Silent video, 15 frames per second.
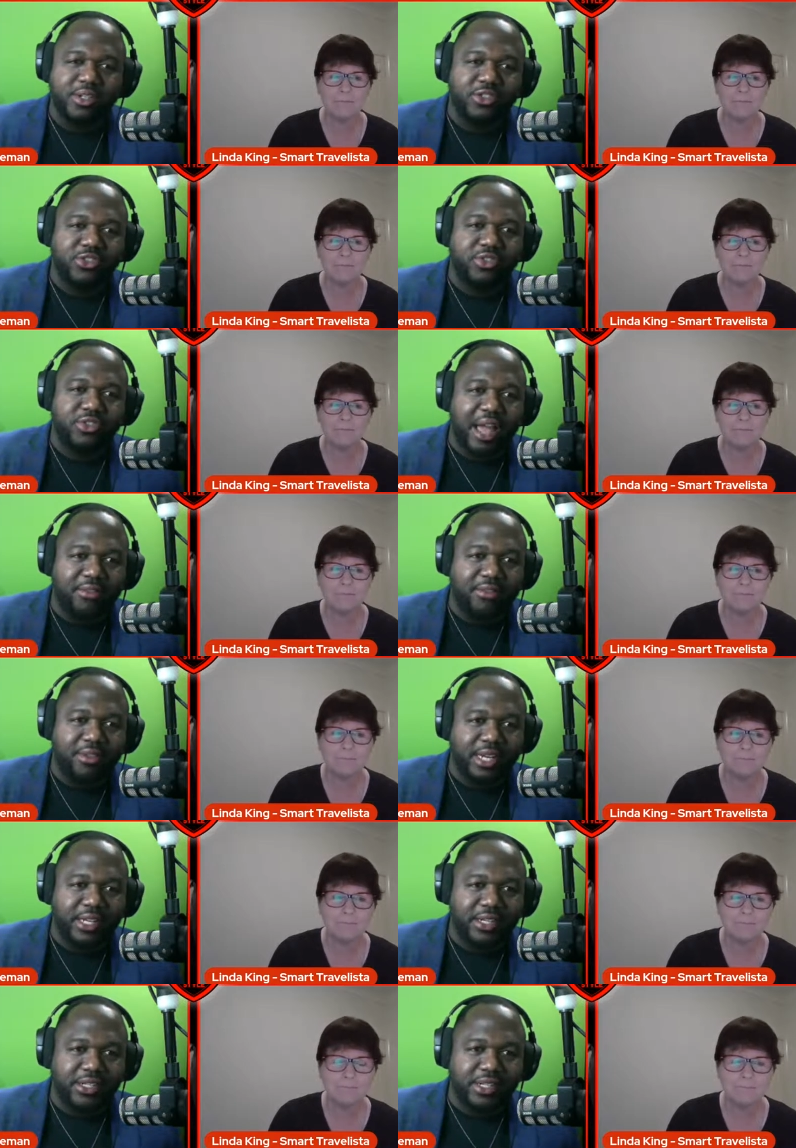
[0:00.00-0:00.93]
Speaker 1: agent.
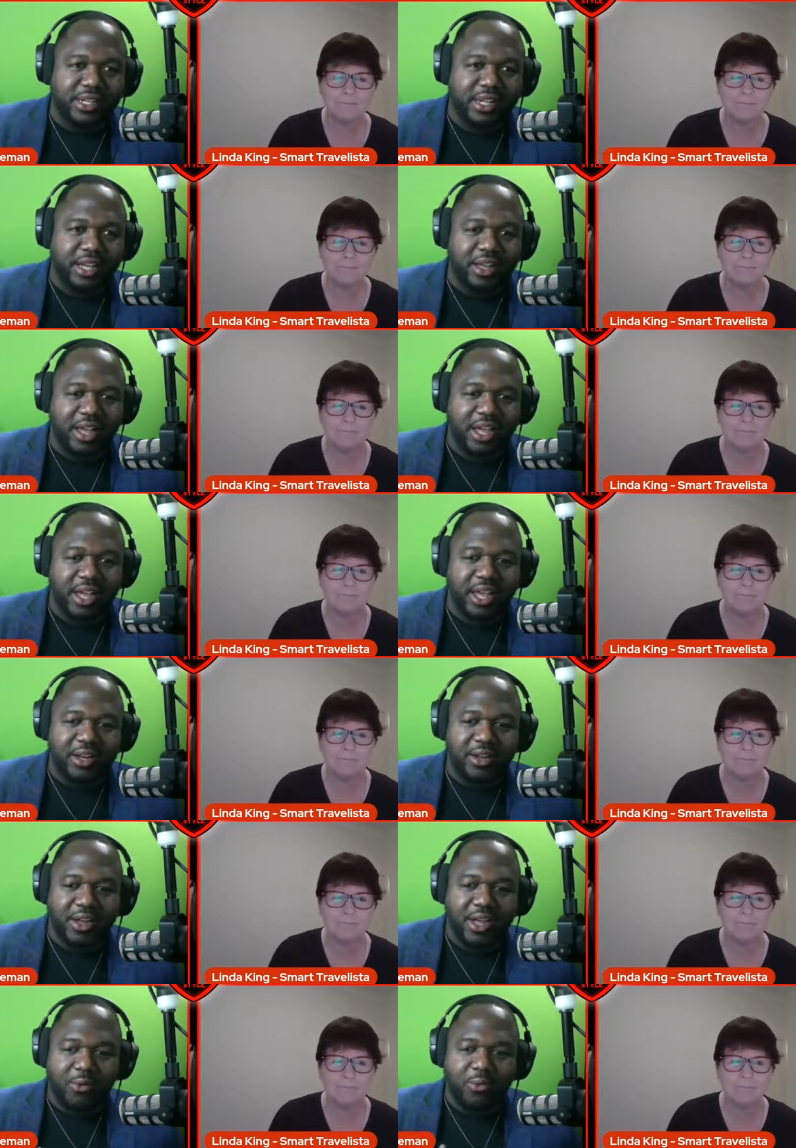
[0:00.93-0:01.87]
Uh, and what
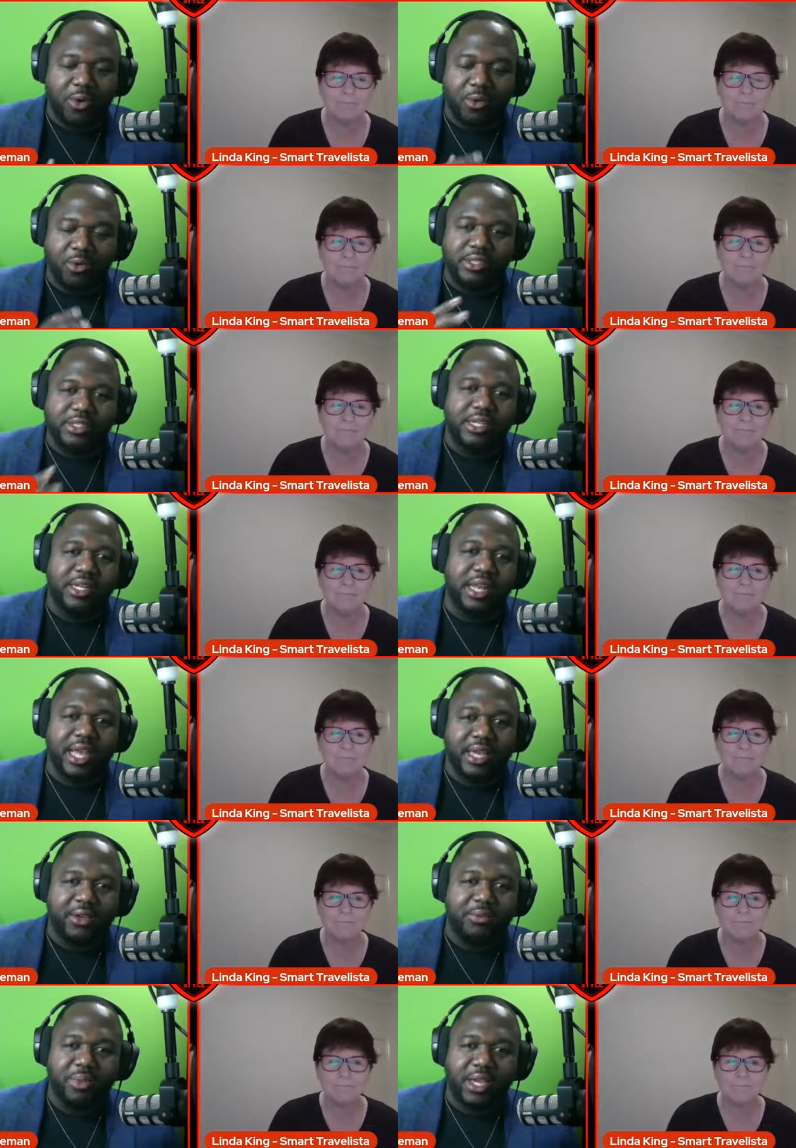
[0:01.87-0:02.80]
was it like being a
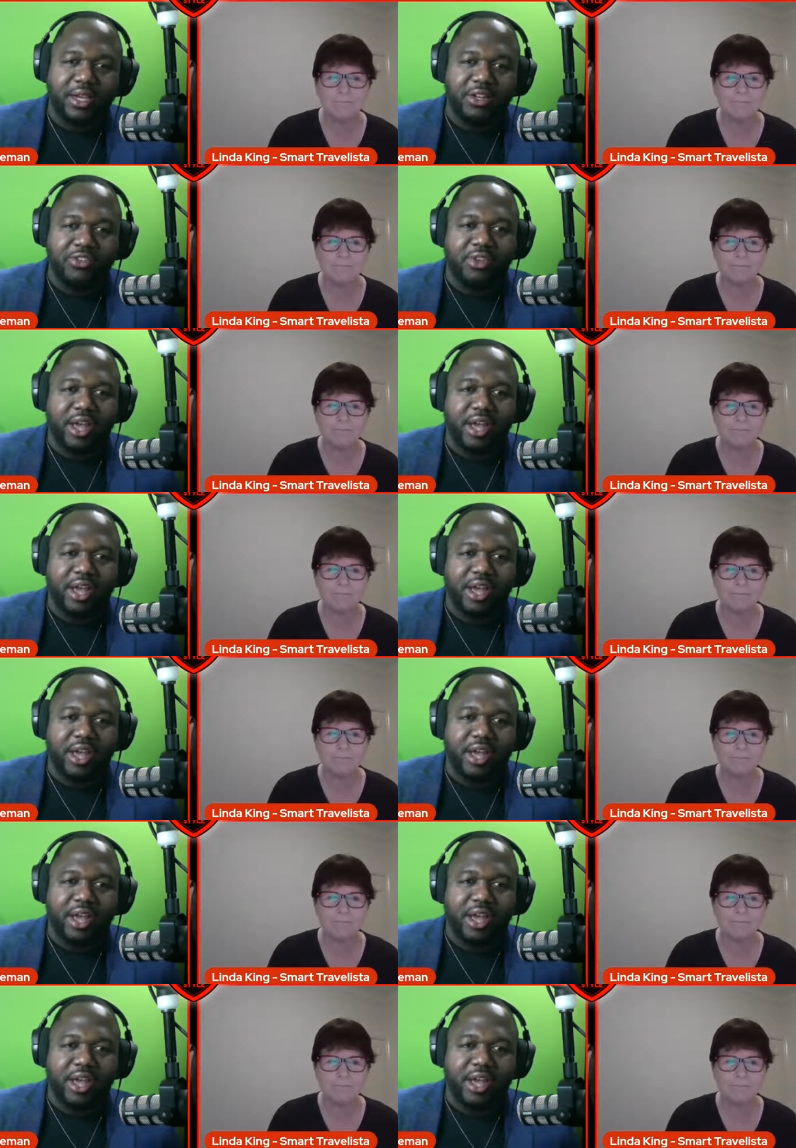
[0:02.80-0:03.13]
travel agent?